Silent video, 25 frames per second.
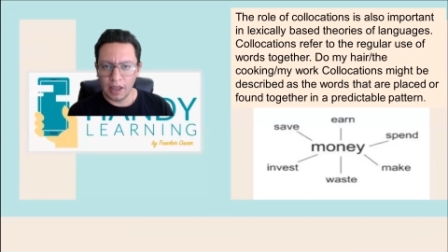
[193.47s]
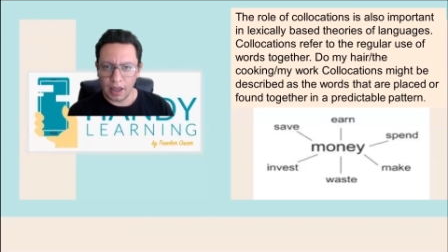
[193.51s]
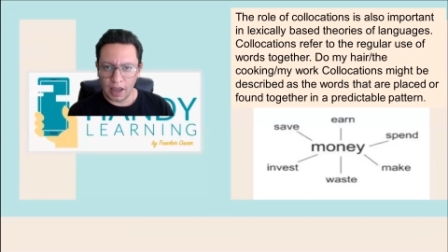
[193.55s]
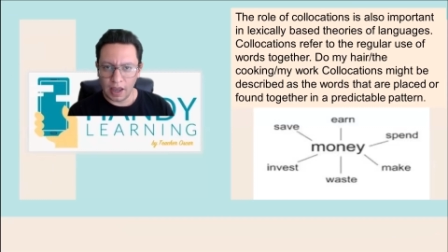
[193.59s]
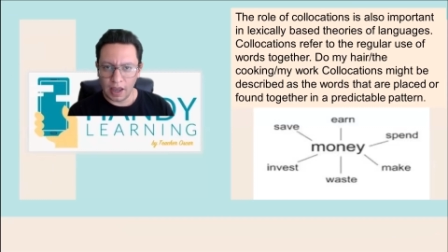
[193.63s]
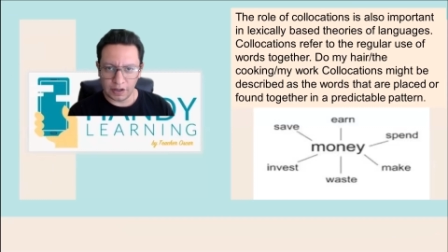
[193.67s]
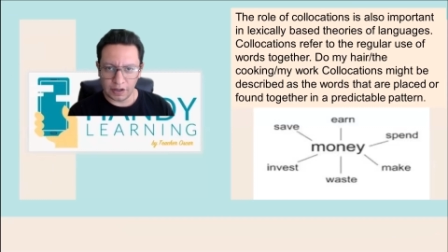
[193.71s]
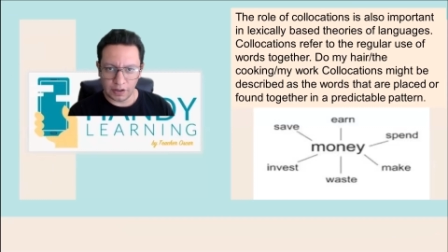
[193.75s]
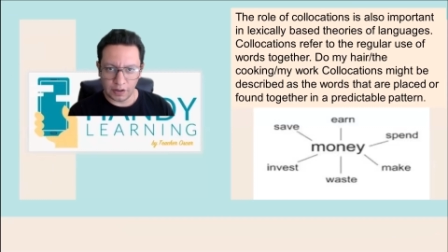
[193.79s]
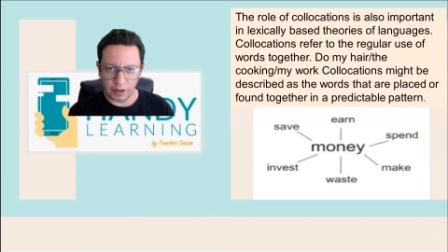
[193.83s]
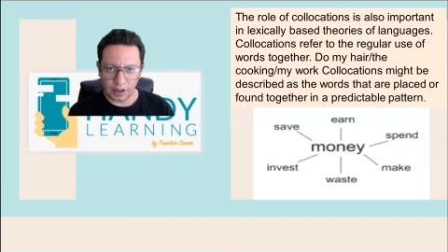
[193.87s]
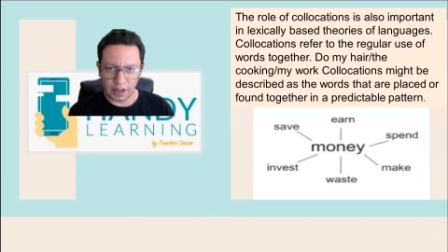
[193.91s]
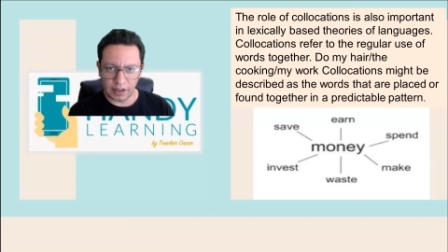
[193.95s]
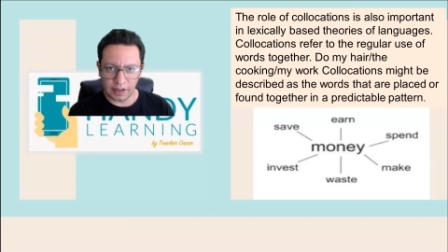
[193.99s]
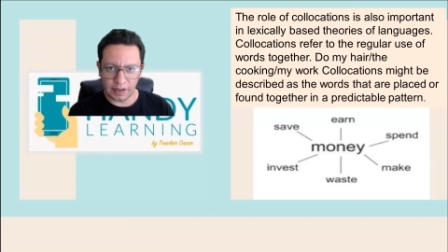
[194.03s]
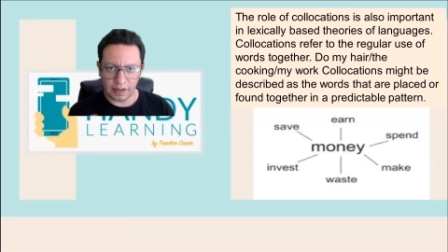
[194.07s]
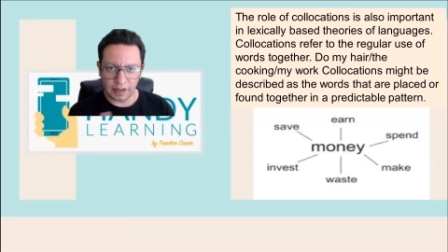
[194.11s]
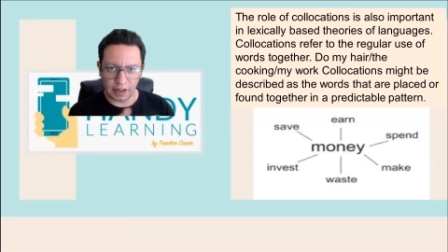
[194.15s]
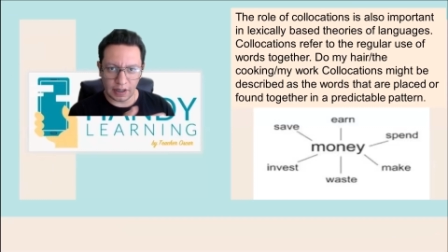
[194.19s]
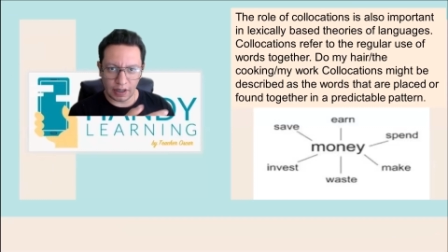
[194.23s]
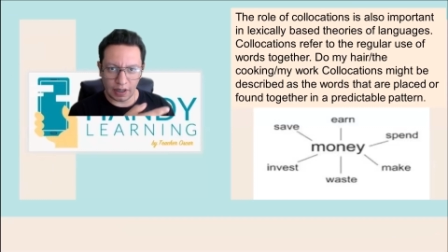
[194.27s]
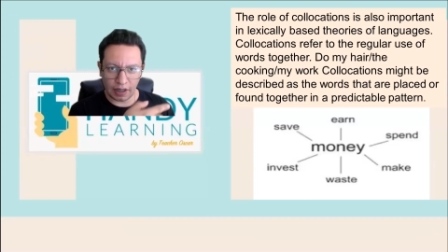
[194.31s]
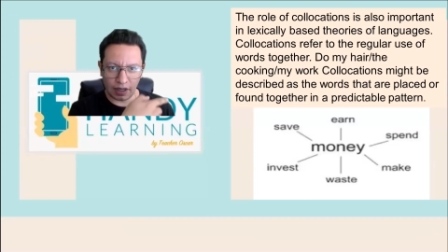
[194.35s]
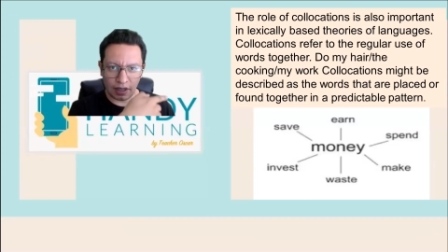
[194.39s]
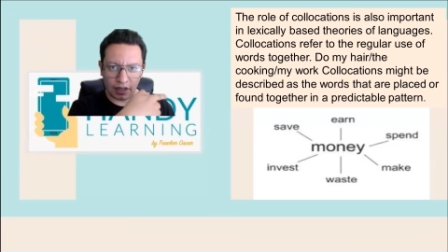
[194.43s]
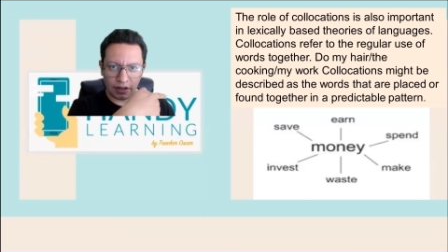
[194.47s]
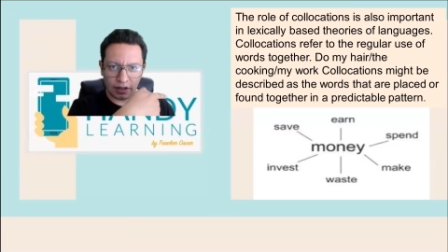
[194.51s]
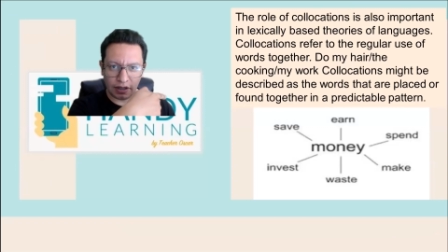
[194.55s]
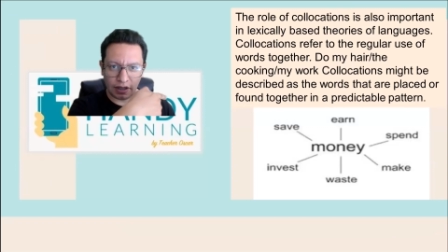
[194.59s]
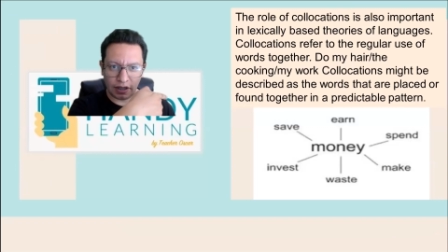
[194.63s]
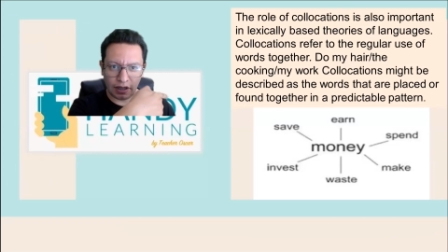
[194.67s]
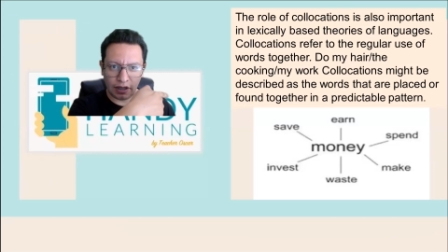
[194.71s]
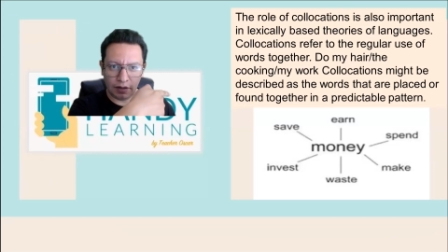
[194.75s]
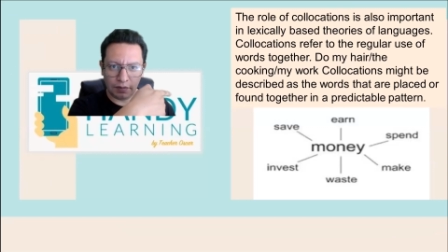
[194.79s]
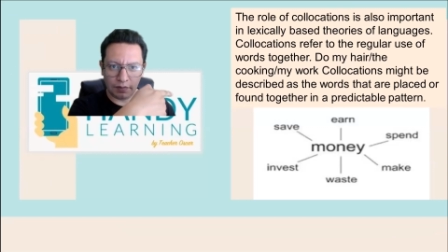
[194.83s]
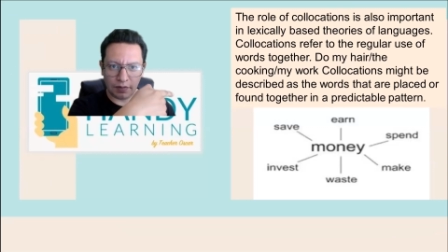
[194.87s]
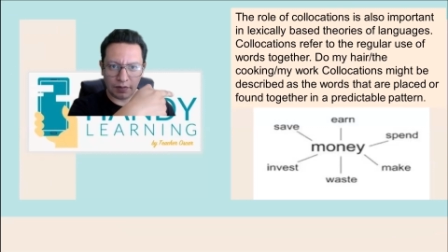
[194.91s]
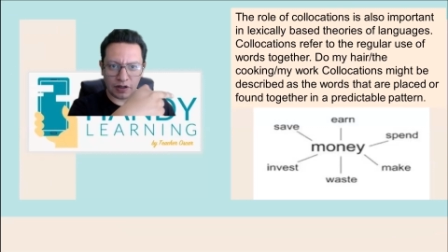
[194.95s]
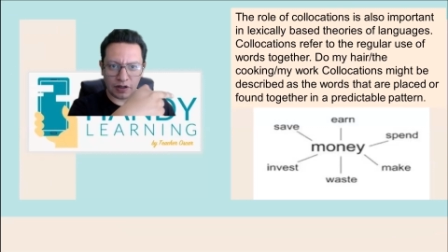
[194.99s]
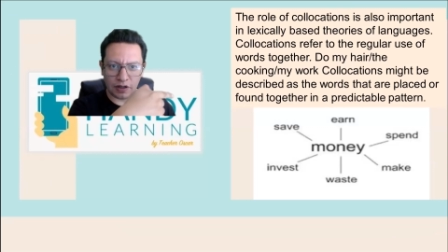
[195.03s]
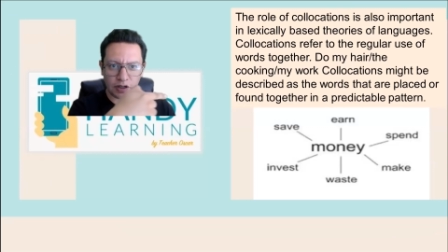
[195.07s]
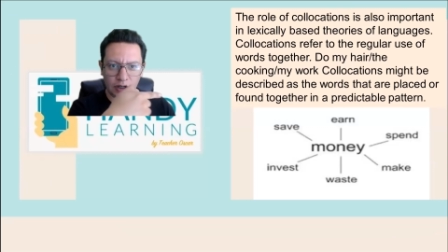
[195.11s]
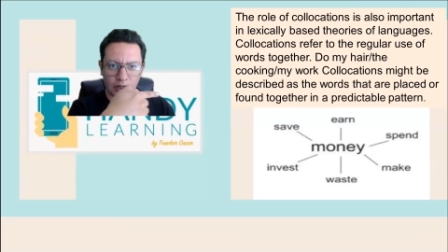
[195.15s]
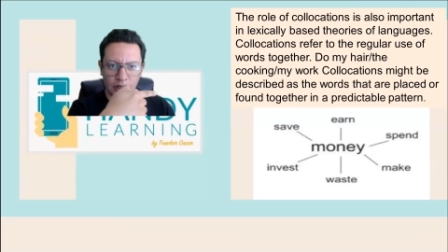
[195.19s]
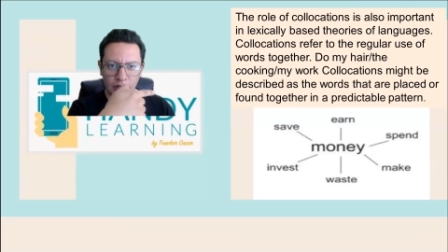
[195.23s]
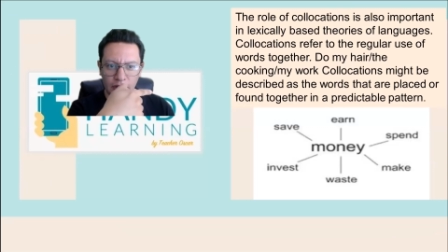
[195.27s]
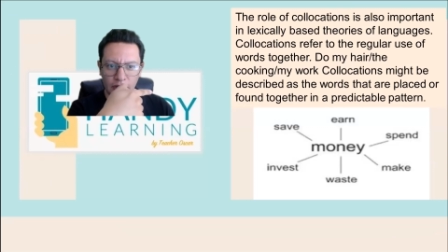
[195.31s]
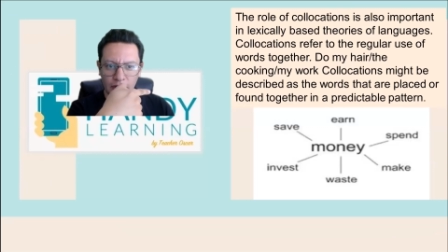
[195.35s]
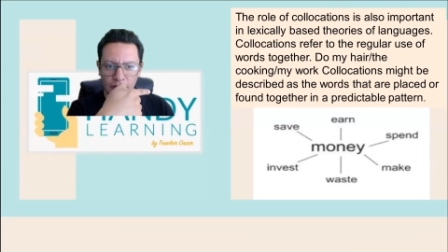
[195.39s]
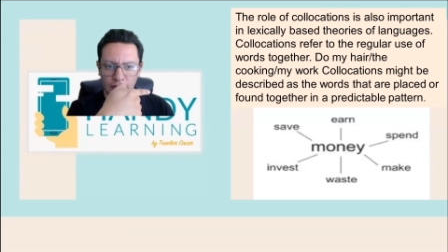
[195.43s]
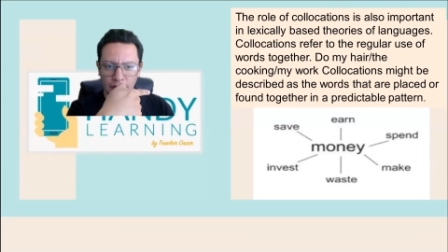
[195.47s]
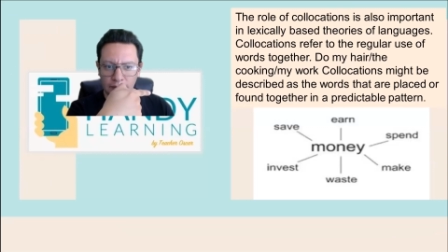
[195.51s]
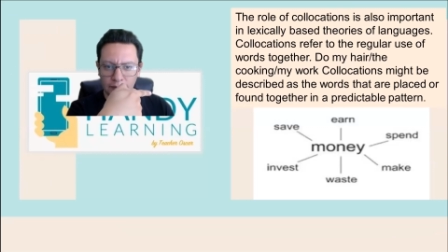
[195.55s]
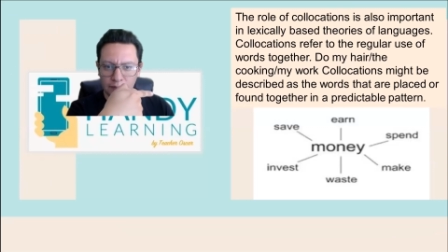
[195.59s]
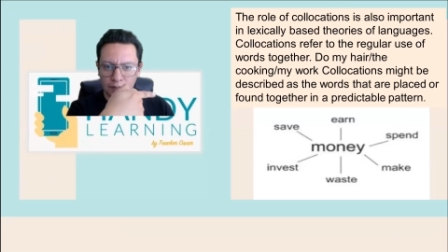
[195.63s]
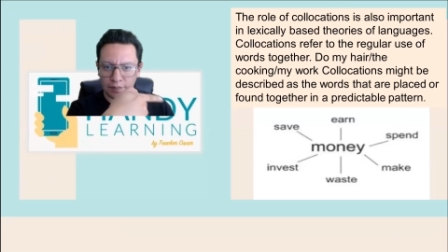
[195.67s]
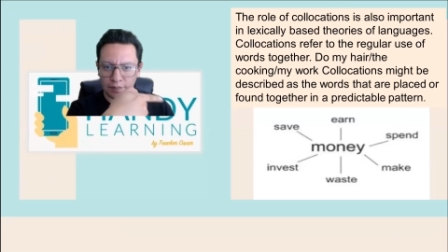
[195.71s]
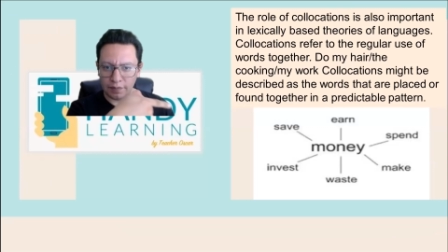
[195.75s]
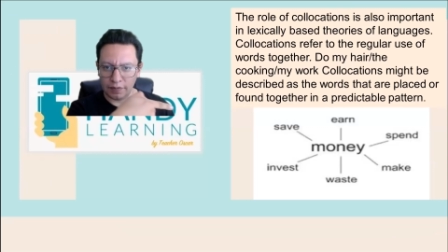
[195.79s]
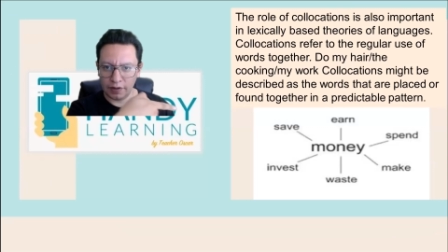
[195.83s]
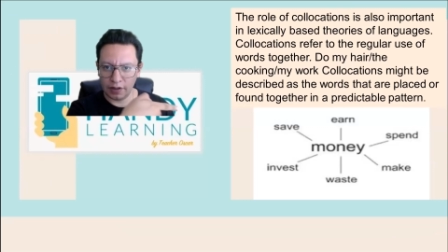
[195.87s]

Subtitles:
As you can see in the image here,